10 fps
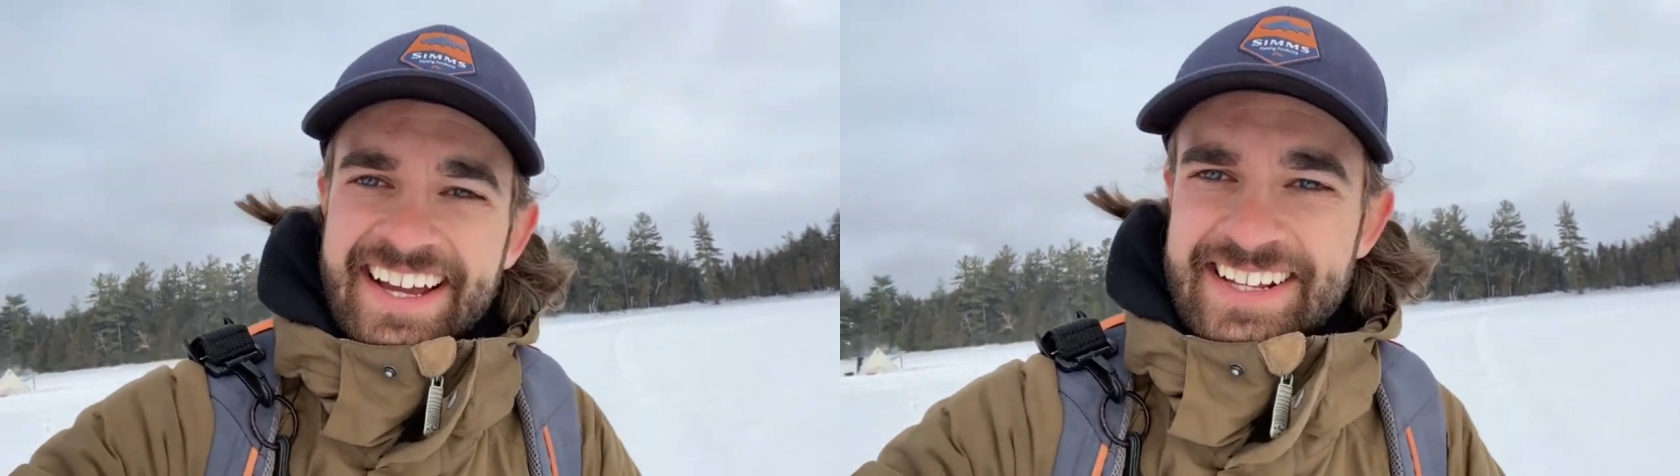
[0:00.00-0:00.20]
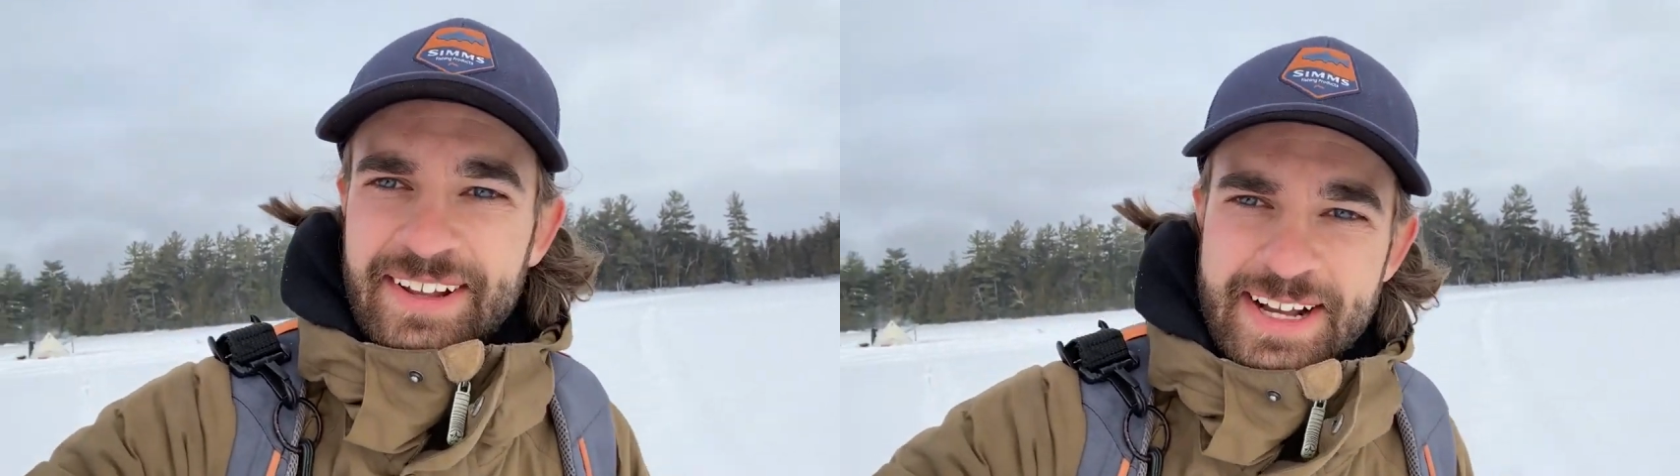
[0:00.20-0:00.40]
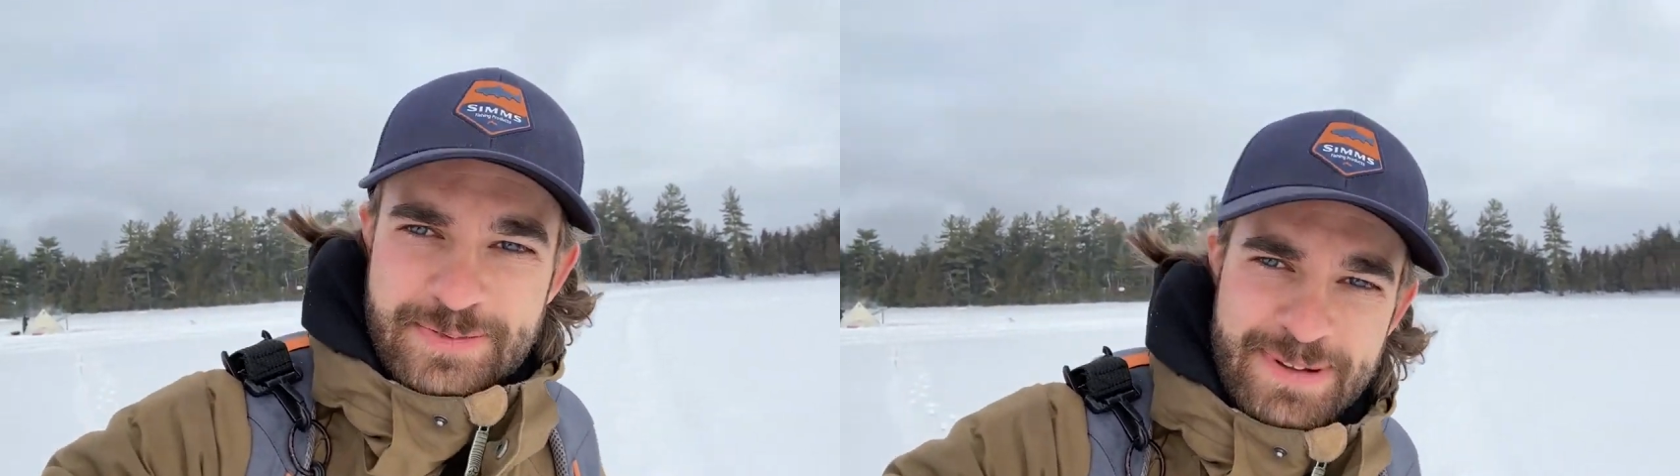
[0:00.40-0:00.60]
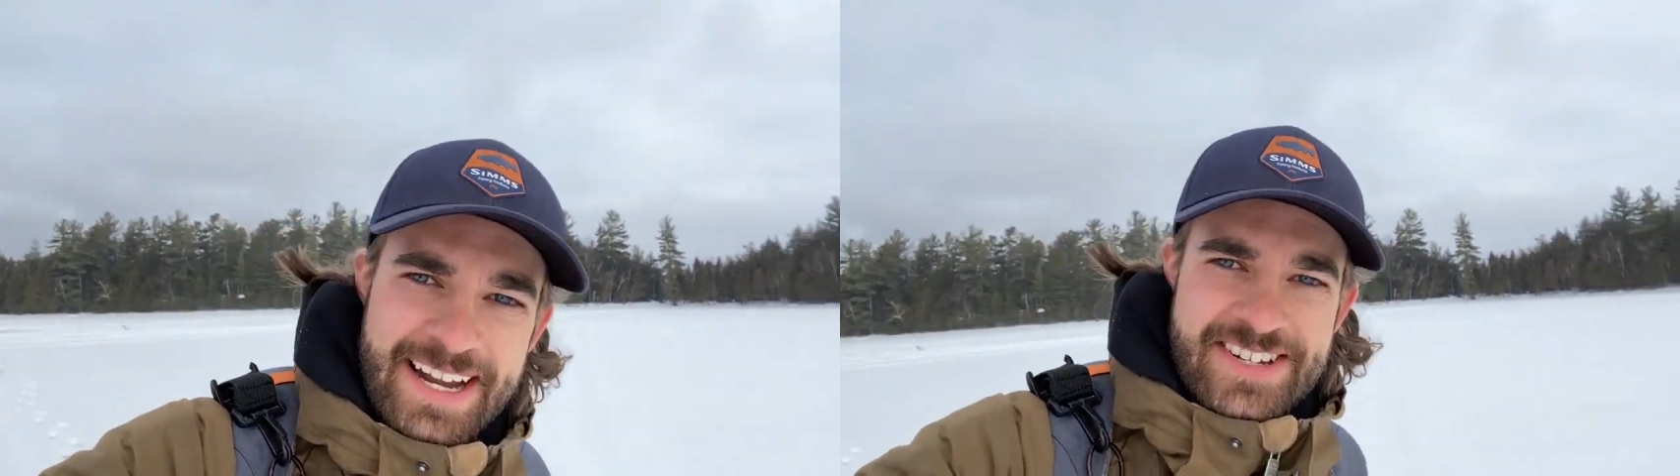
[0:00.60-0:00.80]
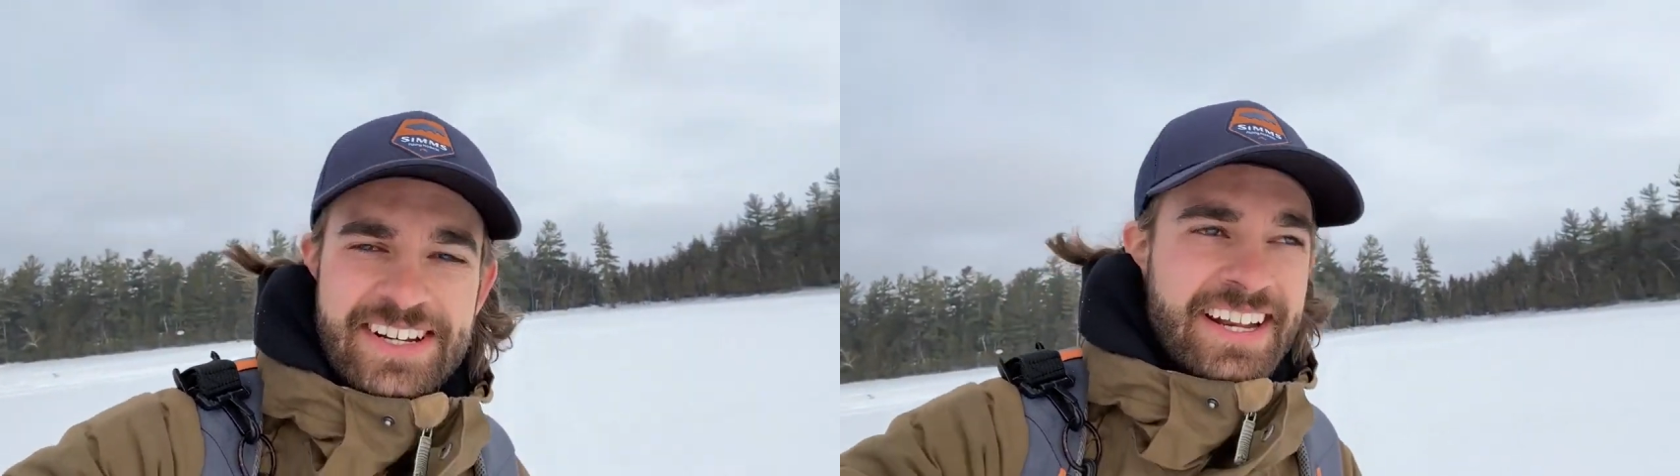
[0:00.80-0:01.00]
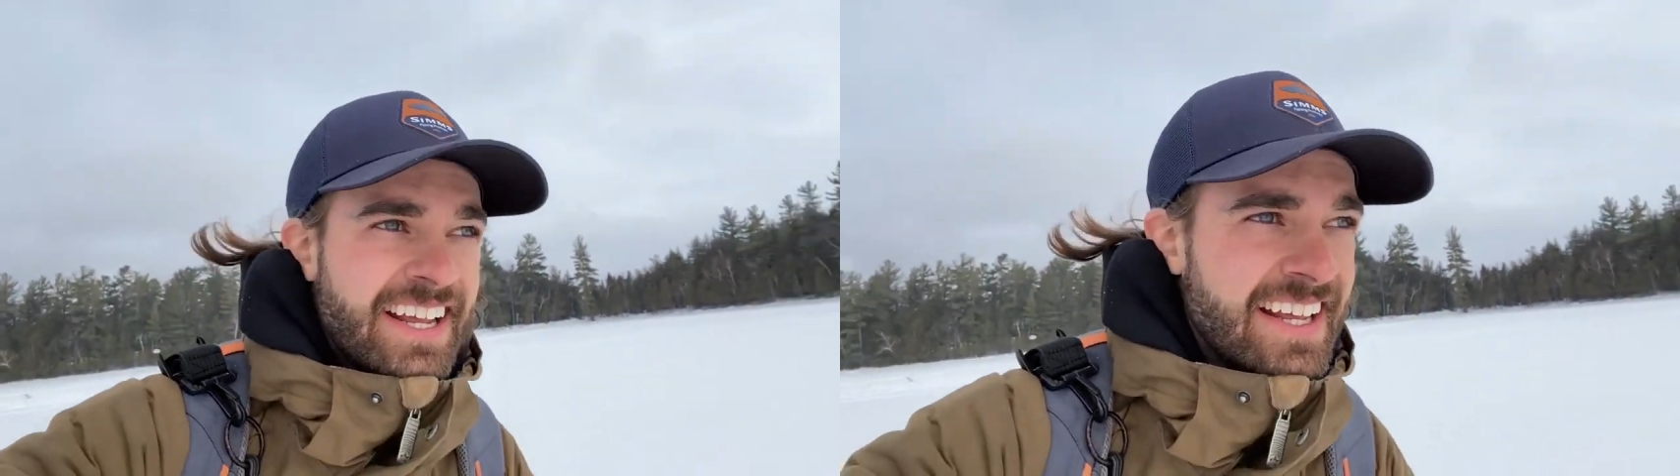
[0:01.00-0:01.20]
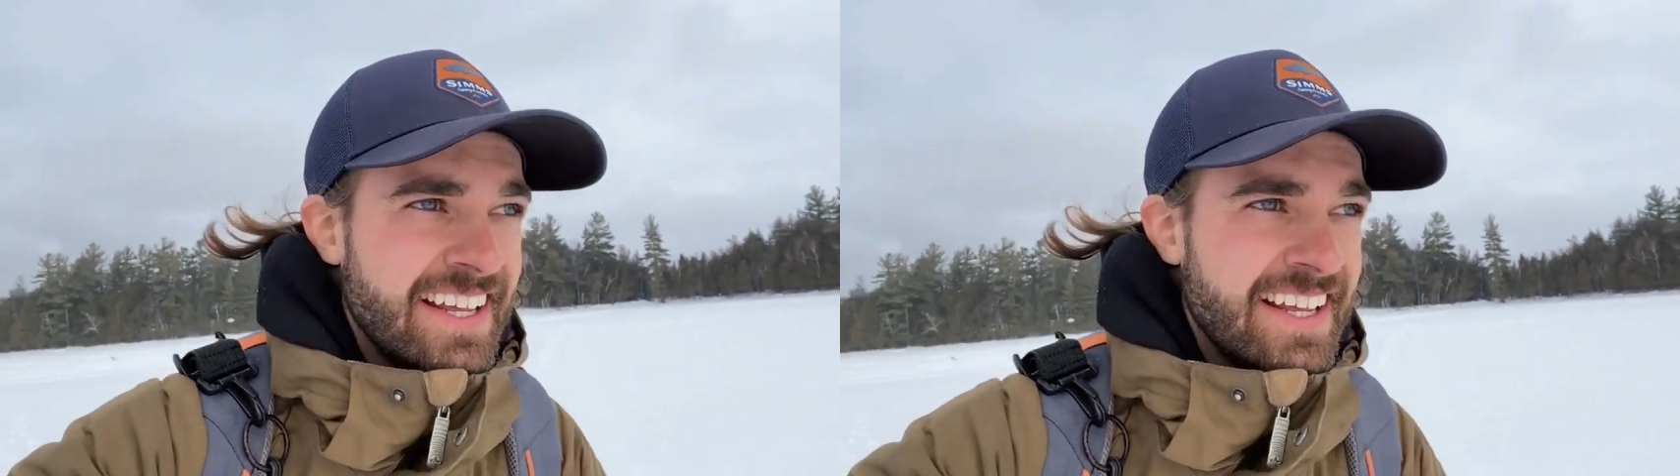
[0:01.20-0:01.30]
little expedition.